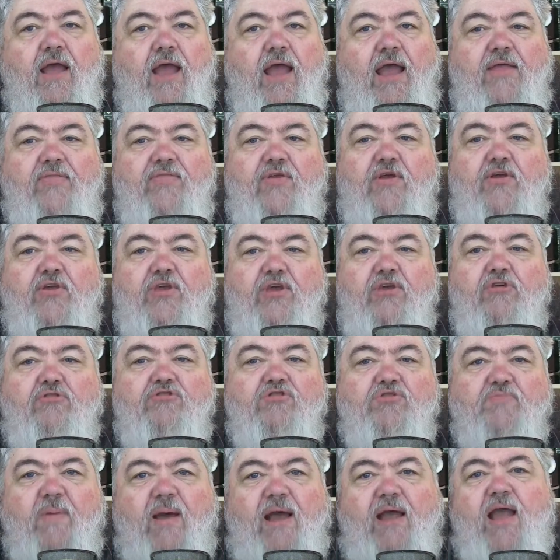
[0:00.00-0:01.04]
And they're
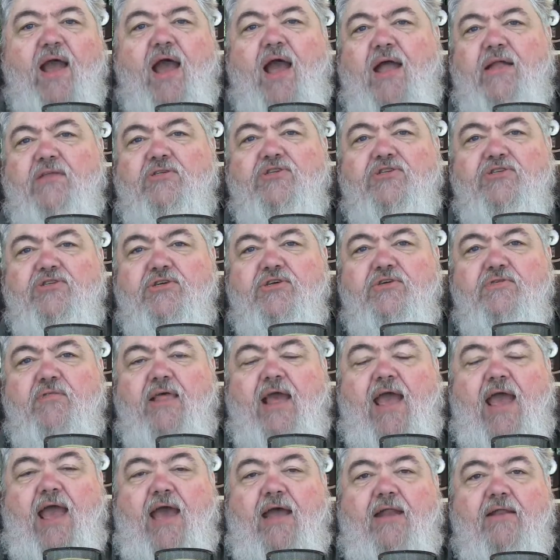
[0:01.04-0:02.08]
used by God to do
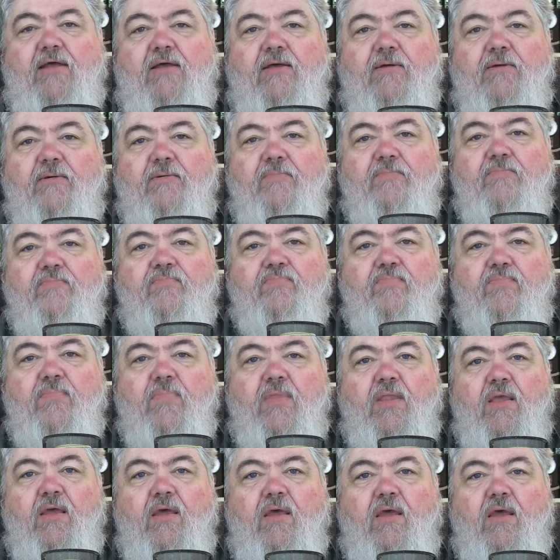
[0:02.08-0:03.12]
that.
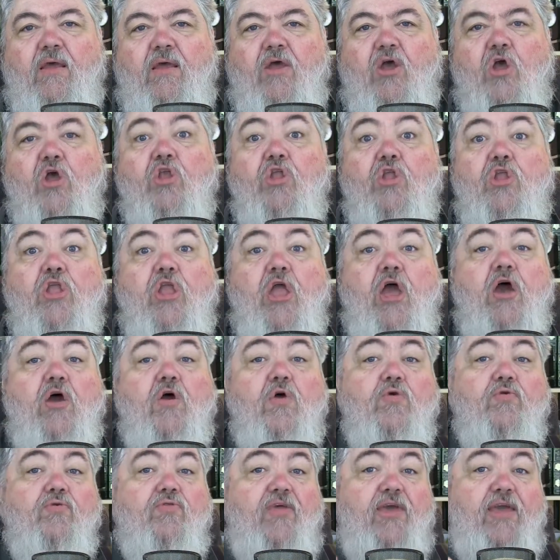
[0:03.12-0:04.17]

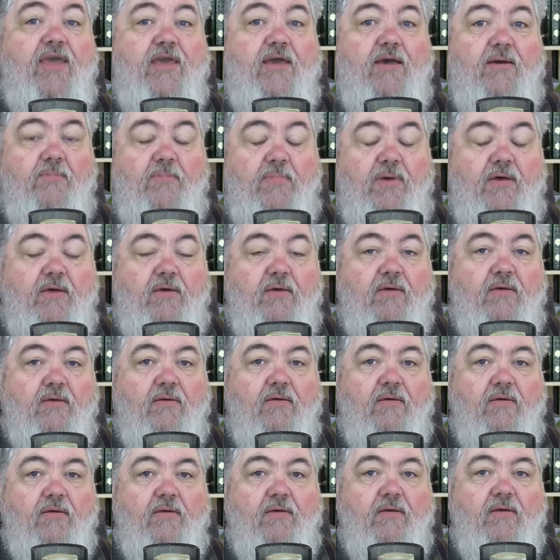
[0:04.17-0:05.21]
Know them
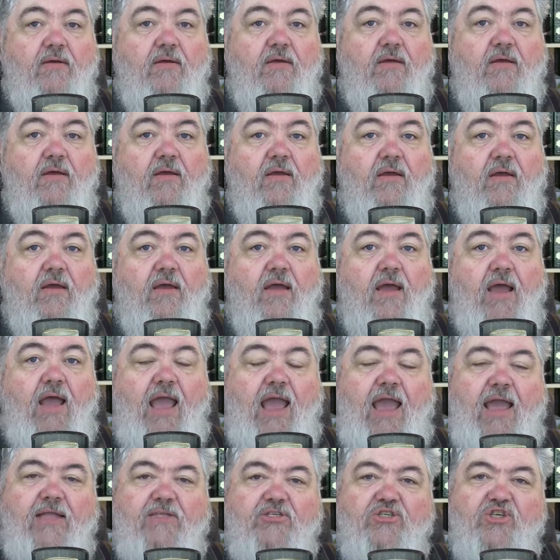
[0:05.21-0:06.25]

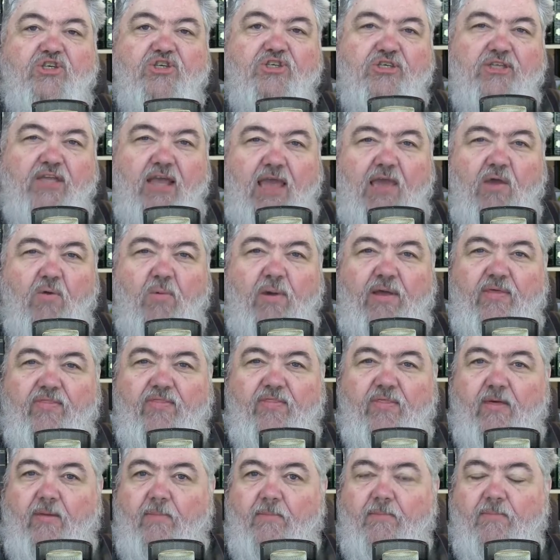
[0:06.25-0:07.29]
and stay
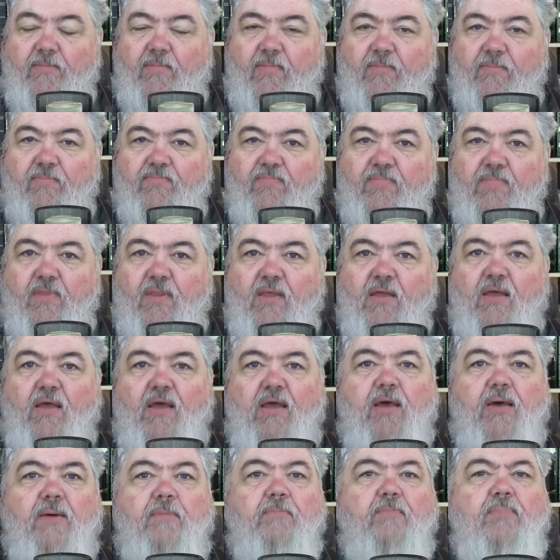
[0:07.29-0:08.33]
with them.
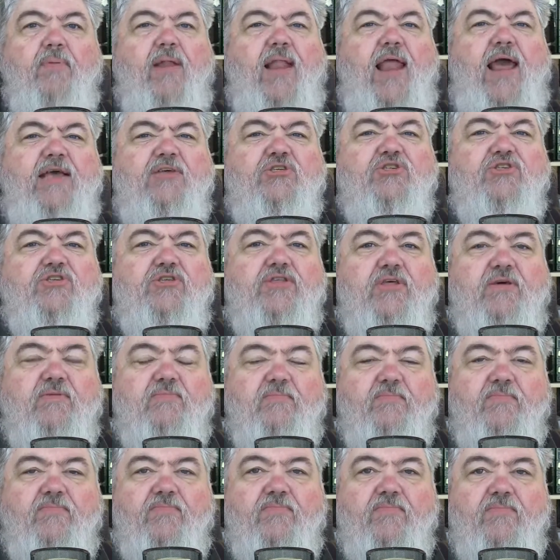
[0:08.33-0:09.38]
Bless
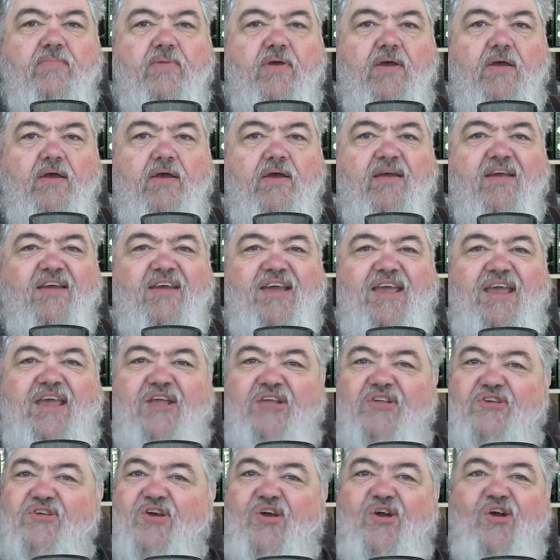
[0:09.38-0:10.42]
them.
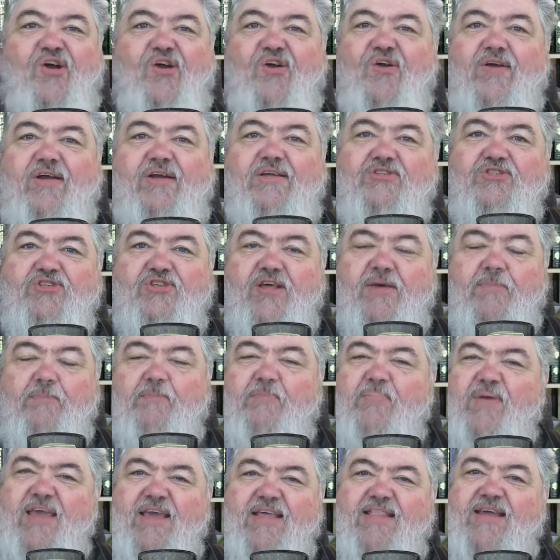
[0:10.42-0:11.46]
Encourage them.
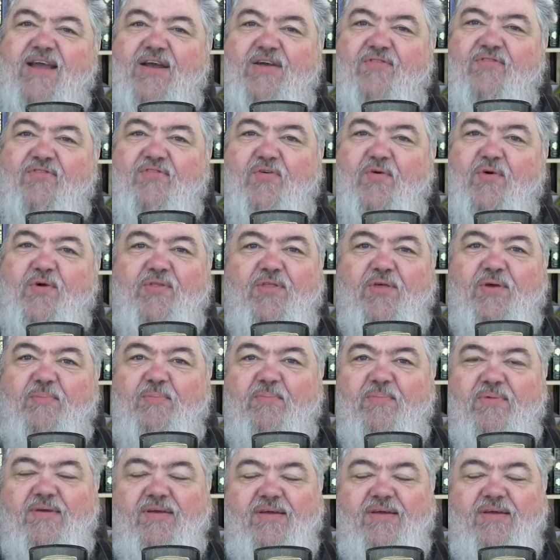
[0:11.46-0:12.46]
Be there for them.